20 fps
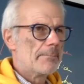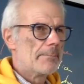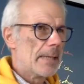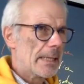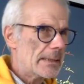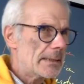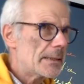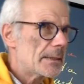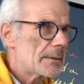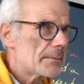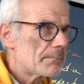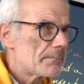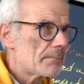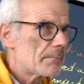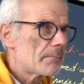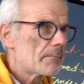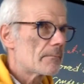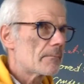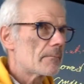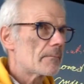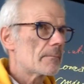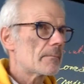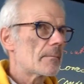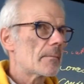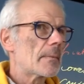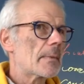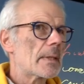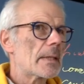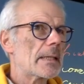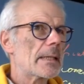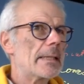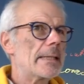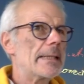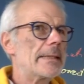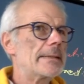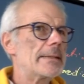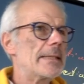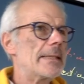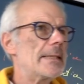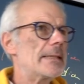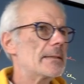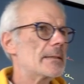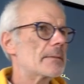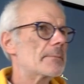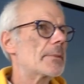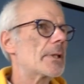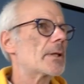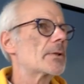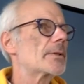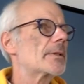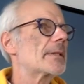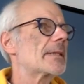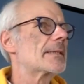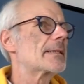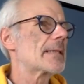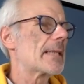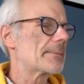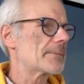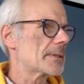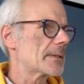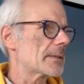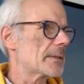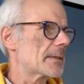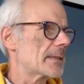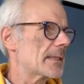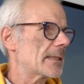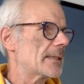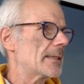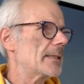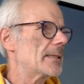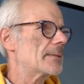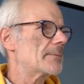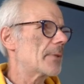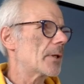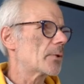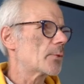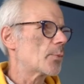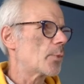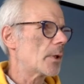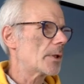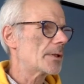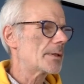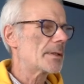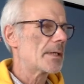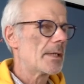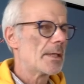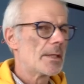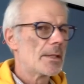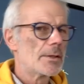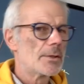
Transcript: But it is about substance, it is about what